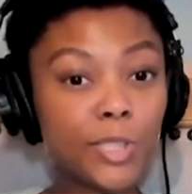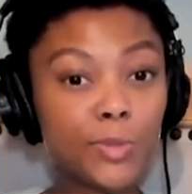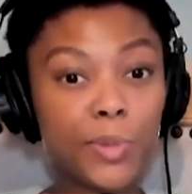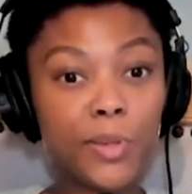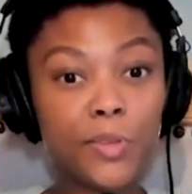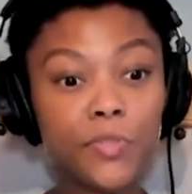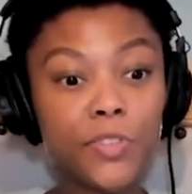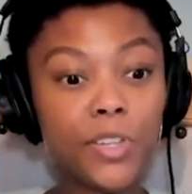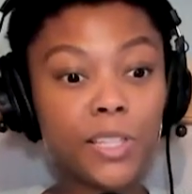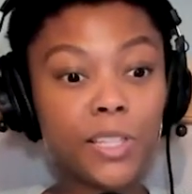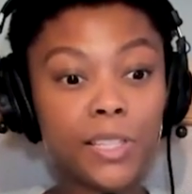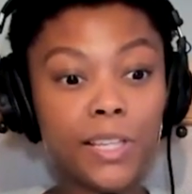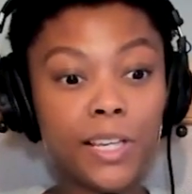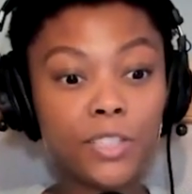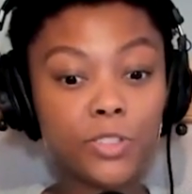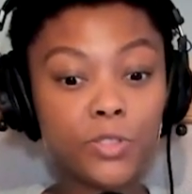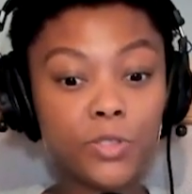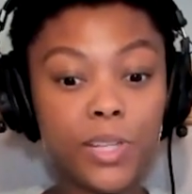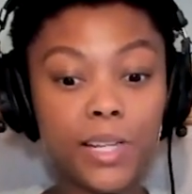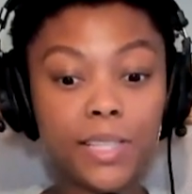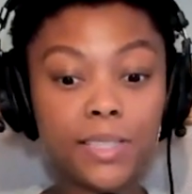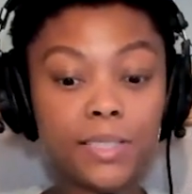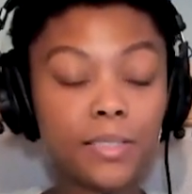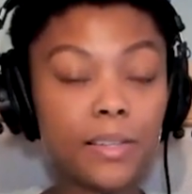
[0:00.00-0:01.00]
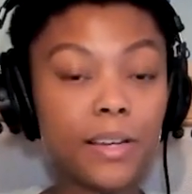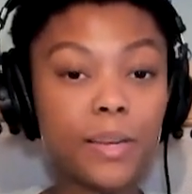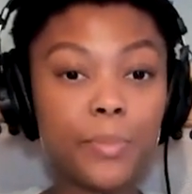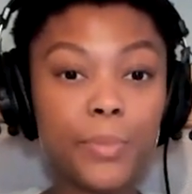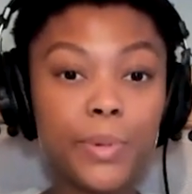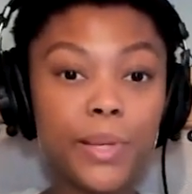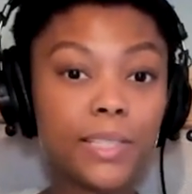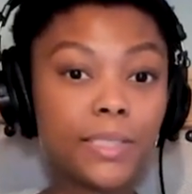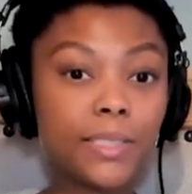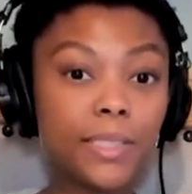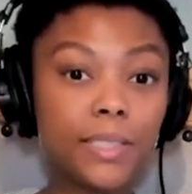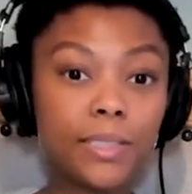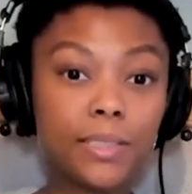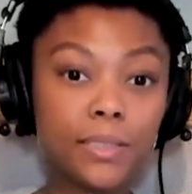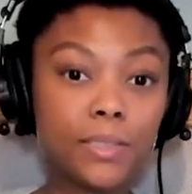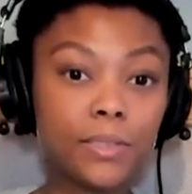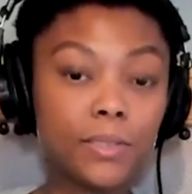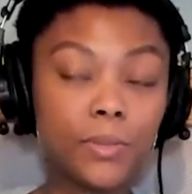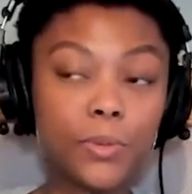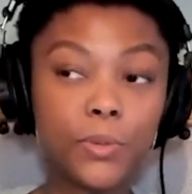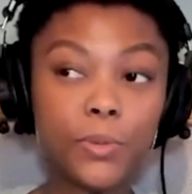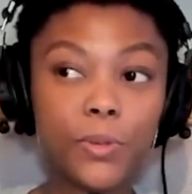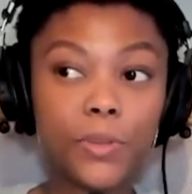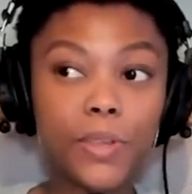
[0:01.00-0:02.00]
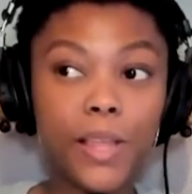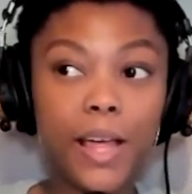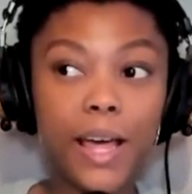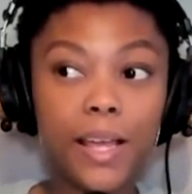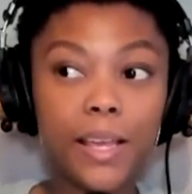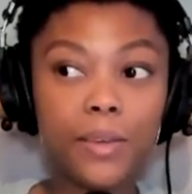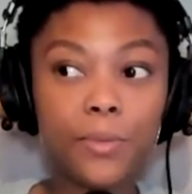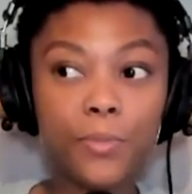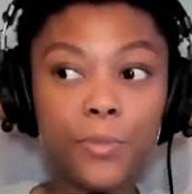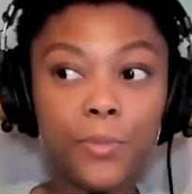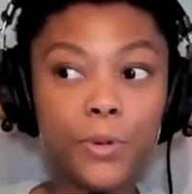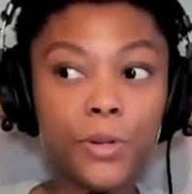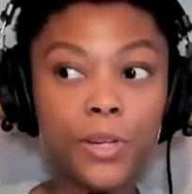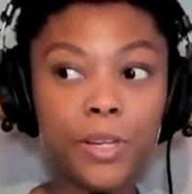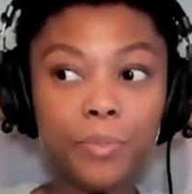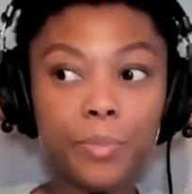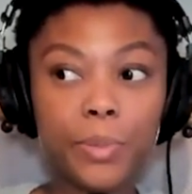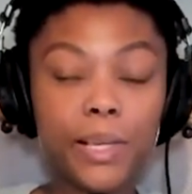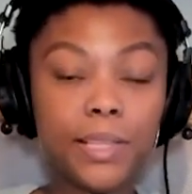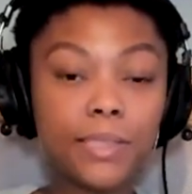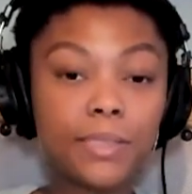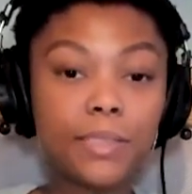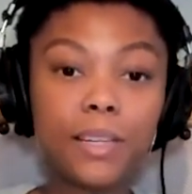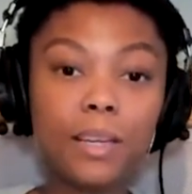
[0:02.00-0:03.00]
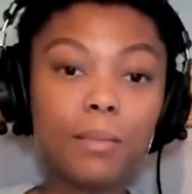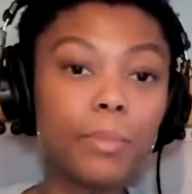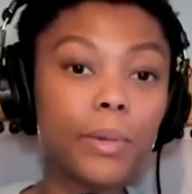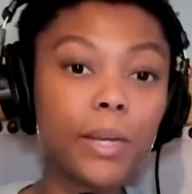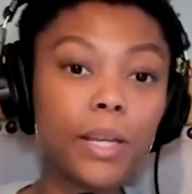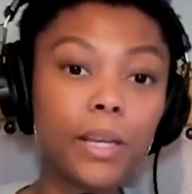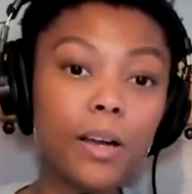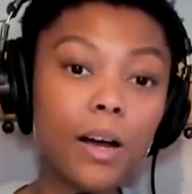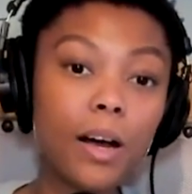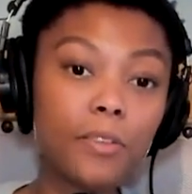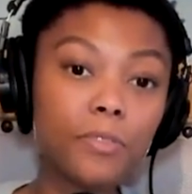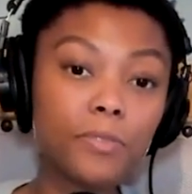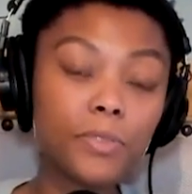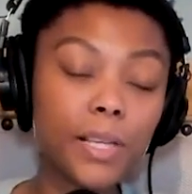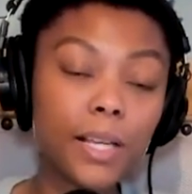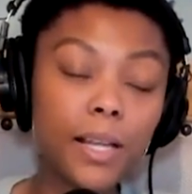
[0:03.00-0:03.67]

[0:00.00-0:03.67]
my feelings or that it's not a big deal or that it wouldn't piss anybody off.